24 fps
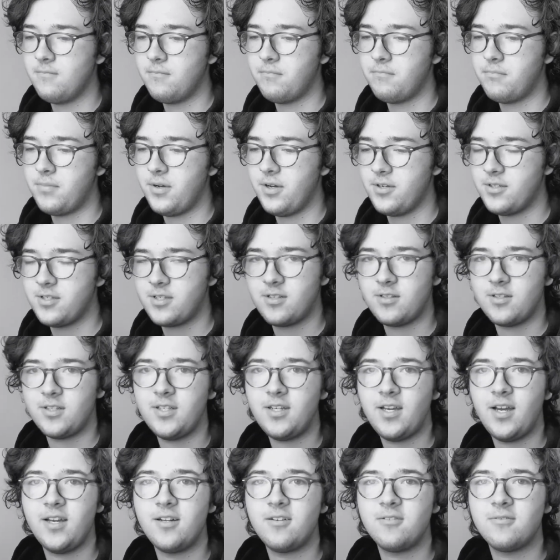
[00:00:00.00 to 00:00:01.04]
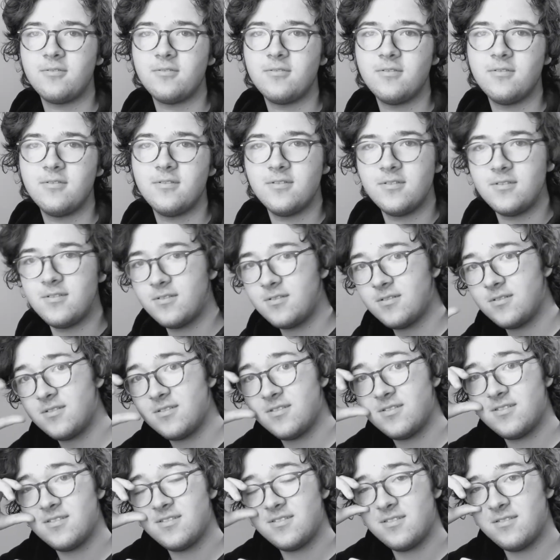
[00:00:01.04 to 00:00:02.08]
Personally, I don't
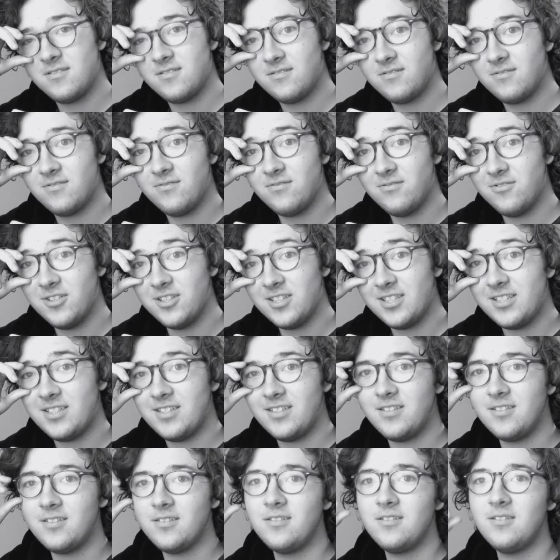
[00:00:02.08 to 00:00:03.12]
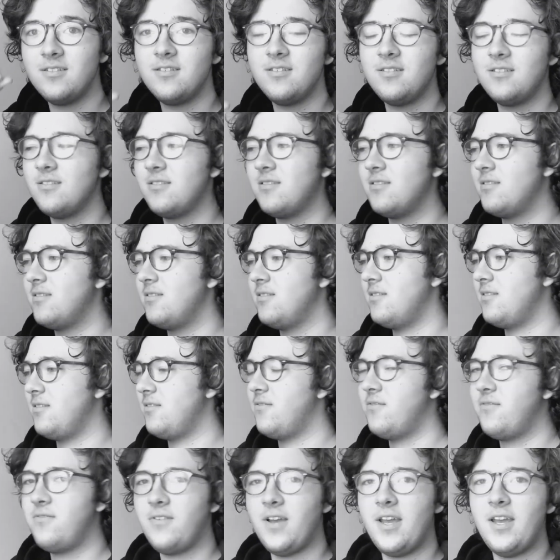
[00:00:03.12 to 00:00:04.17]
really
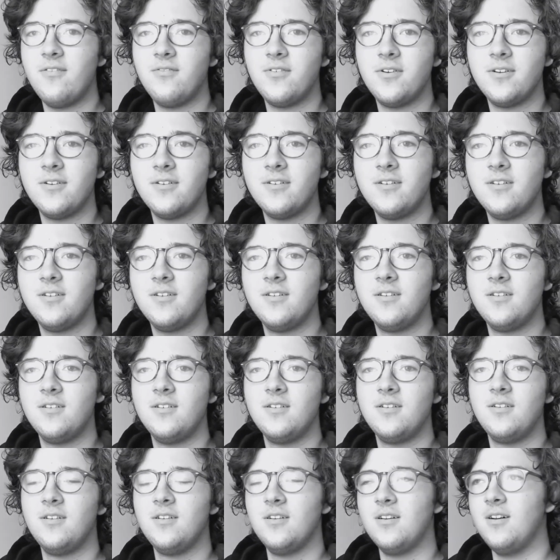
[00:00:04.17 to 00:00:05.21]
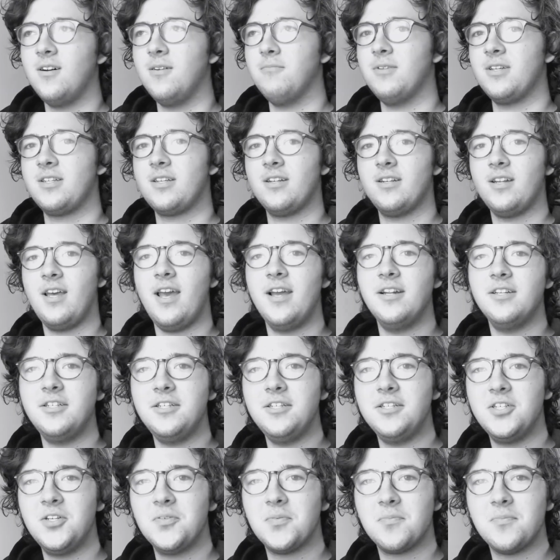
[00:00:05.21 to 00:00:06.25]
favor like an edgy
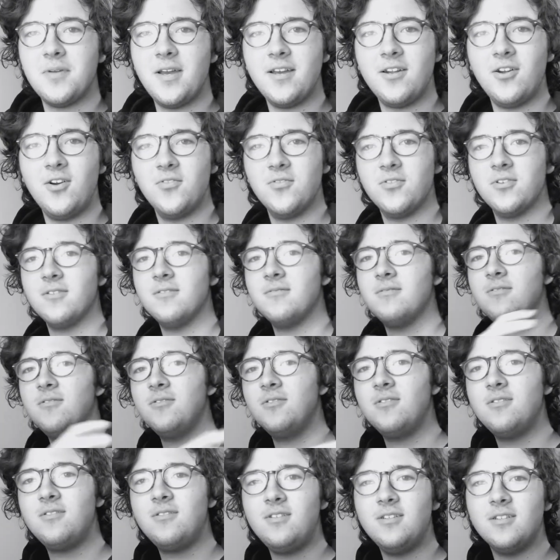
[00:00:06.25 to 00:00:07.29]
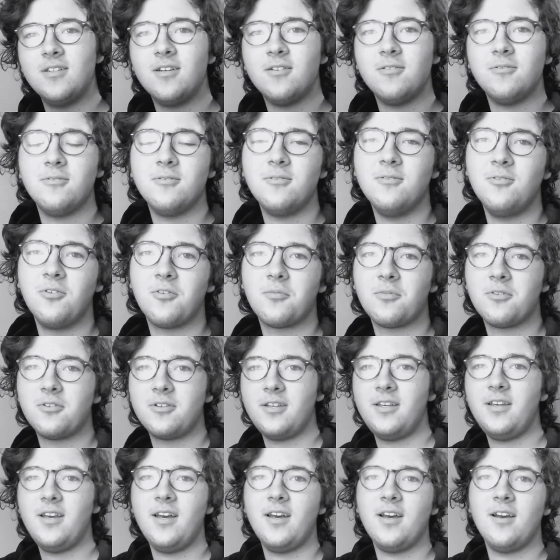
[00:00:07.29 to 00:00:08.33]
Superman over, you know, normal,
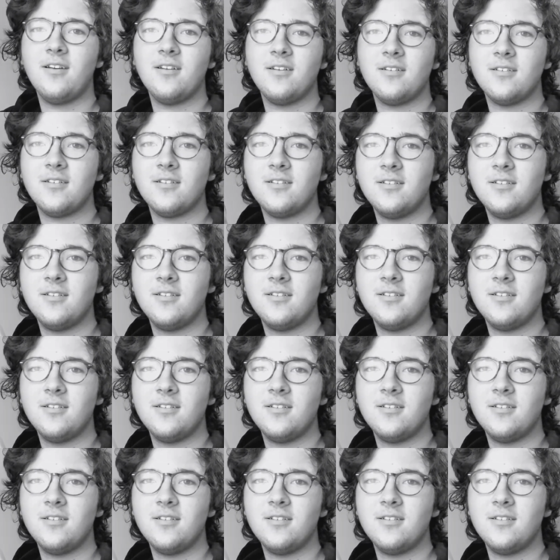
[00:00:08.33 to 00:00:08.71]
yeah,